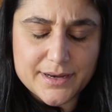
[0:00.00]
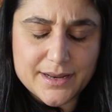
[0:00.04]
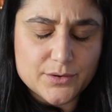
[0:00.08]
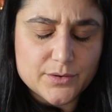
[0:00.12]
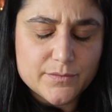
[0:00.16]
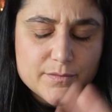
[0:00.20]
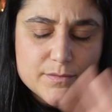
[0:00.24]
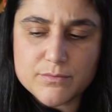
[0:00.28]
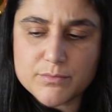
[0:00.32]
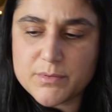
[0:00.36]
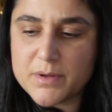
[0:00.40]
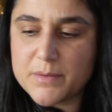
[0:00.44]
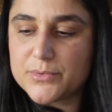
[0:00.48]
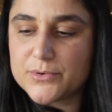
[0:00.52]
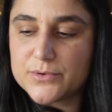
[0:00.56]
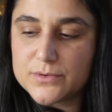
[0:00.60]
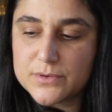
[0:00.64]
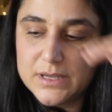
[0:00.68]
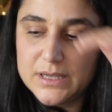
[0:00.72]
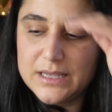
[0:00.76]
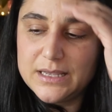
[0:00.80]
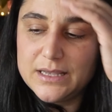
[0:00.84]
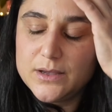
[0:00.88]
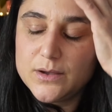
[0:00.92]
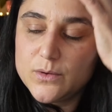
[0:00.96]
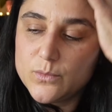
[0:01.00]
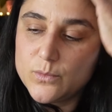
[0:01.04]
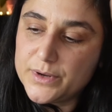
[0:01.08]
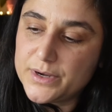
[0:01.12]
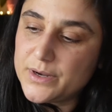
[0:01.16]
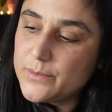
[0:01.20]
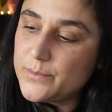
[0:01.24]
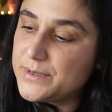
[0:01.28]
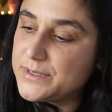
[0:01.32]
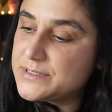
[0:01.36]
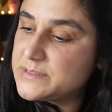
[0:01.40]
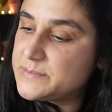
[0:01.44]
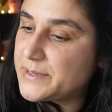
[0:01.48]
I don't even remember what
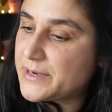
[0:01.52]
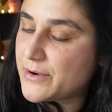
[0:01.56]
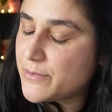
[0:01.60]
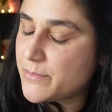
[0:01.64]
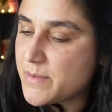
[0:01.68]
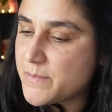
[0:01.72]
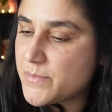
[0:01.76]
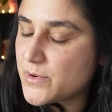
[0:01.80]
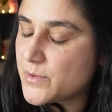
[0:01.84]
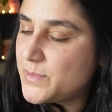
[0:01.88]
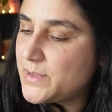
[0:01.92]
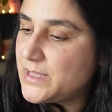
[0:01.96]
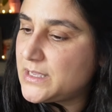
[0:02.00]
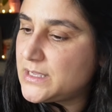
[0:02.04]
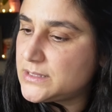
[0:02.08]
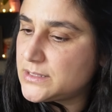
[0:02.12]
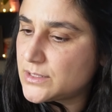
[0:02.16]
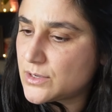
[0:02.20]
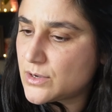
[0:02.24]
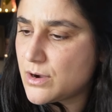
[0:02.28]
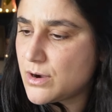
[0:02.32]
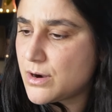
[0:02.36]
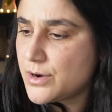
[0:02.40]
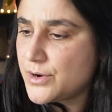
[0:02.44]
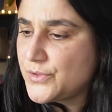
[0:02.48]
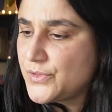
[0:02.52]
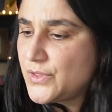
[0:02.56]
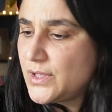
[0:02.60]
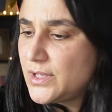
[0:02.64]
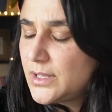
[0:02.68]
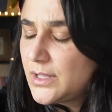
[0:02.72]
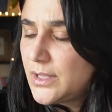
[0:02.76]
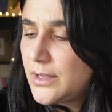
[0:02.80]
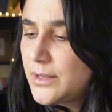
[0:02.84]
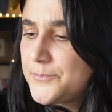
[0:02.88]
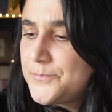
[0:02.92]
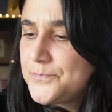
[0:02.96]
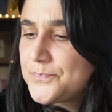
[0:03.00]
it was, but I remember being in the car and
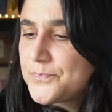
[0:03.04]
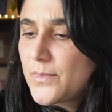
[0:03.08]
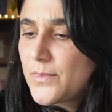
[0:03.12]
thinking,